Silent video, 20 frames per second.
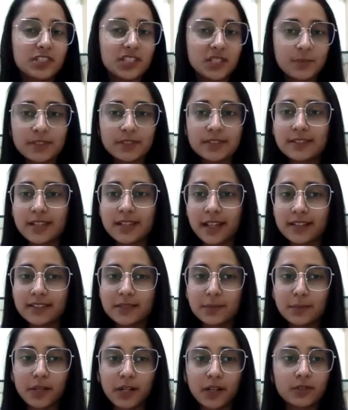deep insights
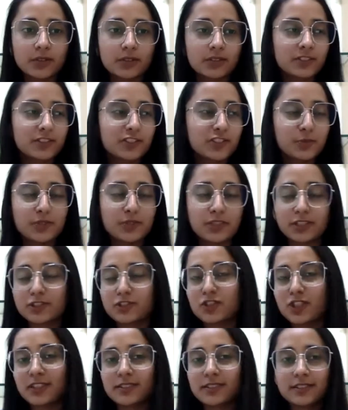about criminal
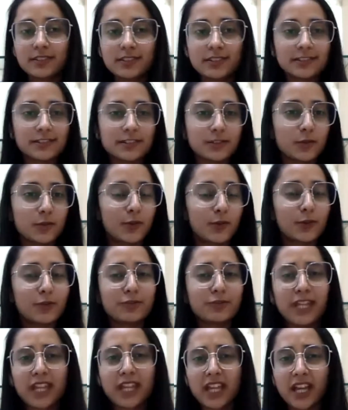justice, the role of
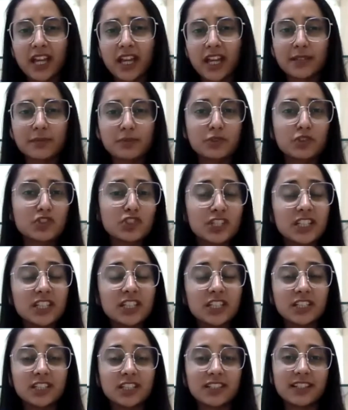AI, machine
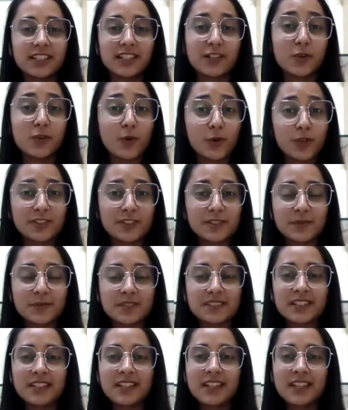learning, algorithms,